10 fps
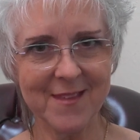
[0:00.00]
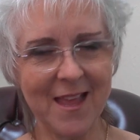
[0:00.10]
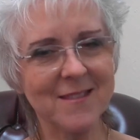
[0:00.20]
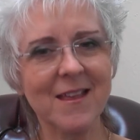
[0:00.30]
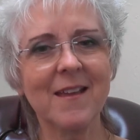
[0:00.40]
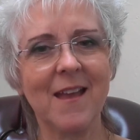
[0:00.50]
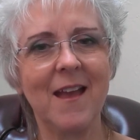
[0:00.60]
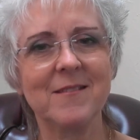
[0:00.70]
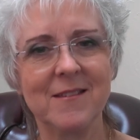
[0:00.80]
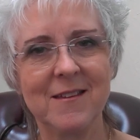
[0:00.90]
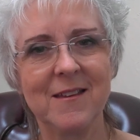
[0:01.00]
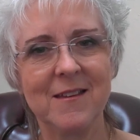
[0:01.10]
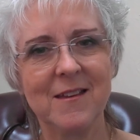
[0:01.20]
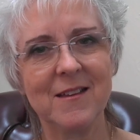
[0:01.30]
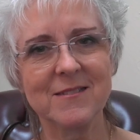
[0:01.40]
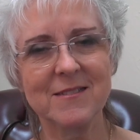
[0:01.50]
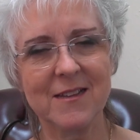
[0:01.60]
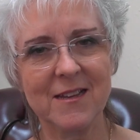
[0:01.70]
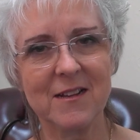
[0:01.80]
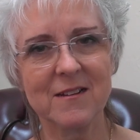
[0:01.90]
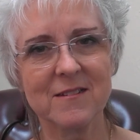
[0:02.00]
and the cat is healed.